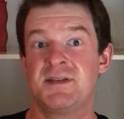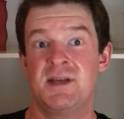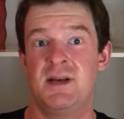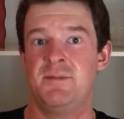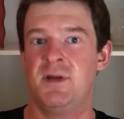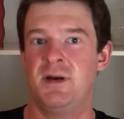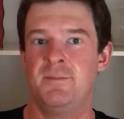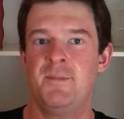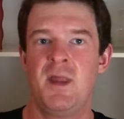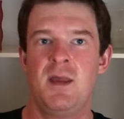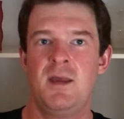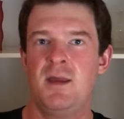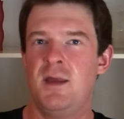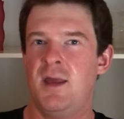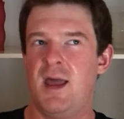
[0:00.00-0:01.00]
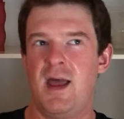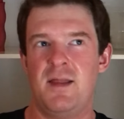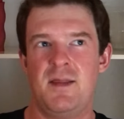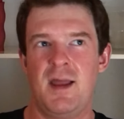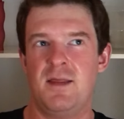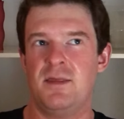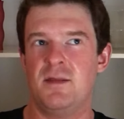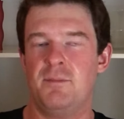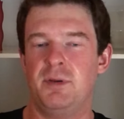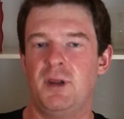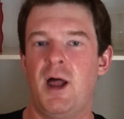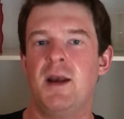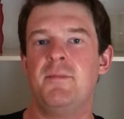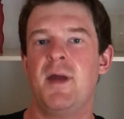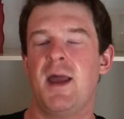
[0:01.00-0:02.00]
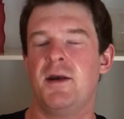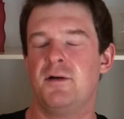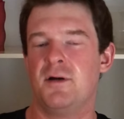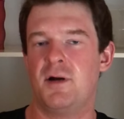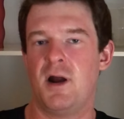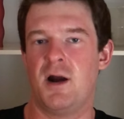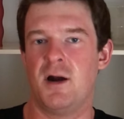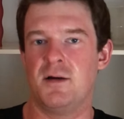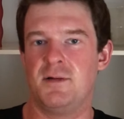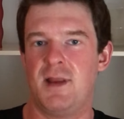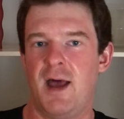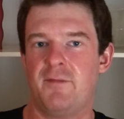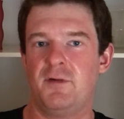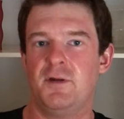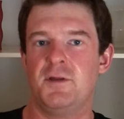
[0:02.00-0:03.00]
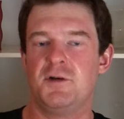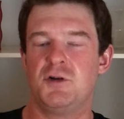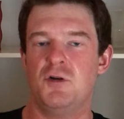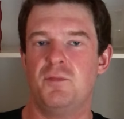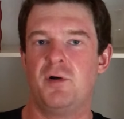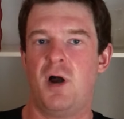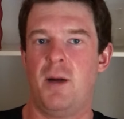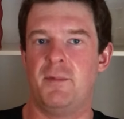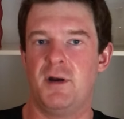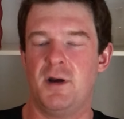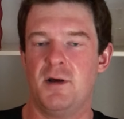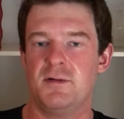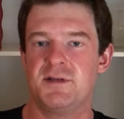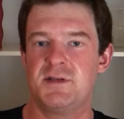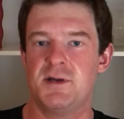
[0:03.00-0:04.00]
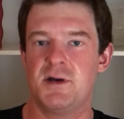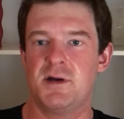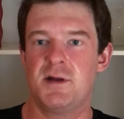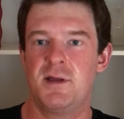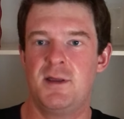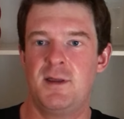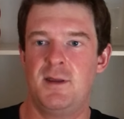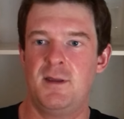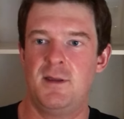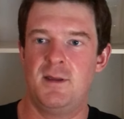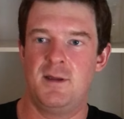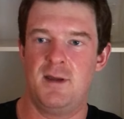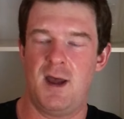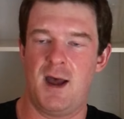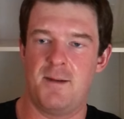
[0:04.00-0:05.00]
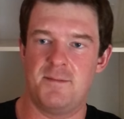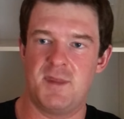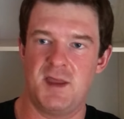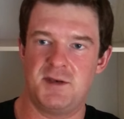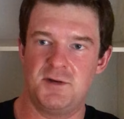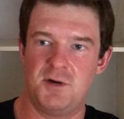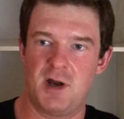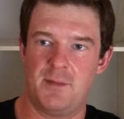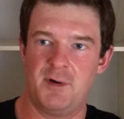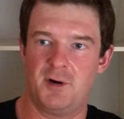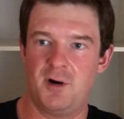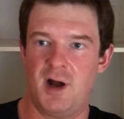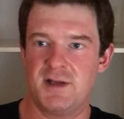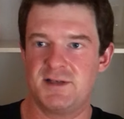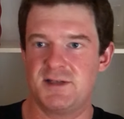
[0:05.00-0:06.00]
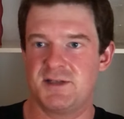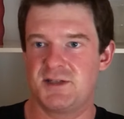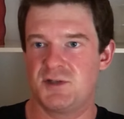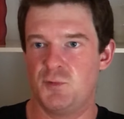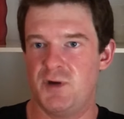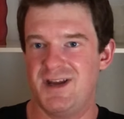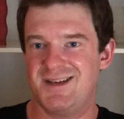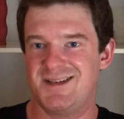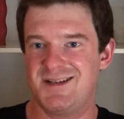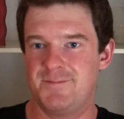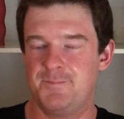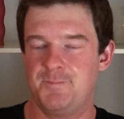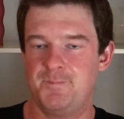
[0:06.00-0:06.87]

Cinnamon and the blood mandarin are definitely the two prominent notes here. They do come across as sweet,